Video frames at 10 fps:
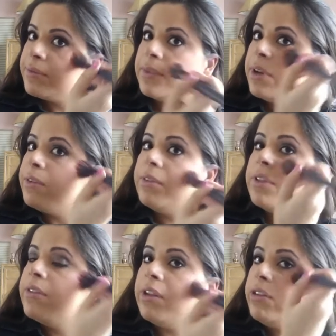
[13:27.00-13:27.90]
No,
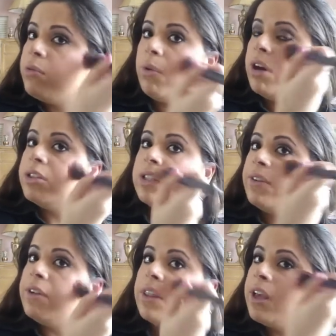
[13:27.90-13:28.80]
this side just washes
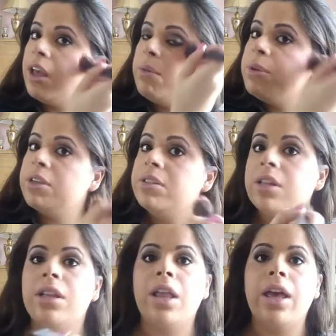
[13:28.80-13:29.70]
everything out because of
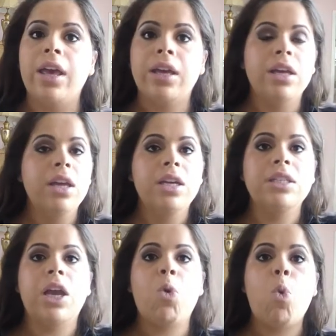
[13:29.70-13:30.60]
the light.
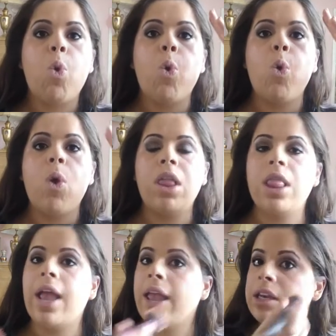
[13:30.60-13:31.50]
It's like,
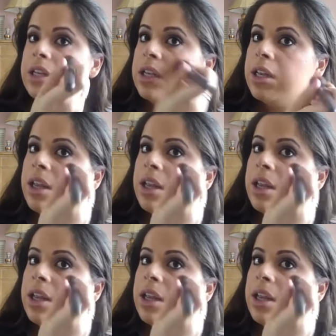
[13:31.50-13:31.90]
whoo, light.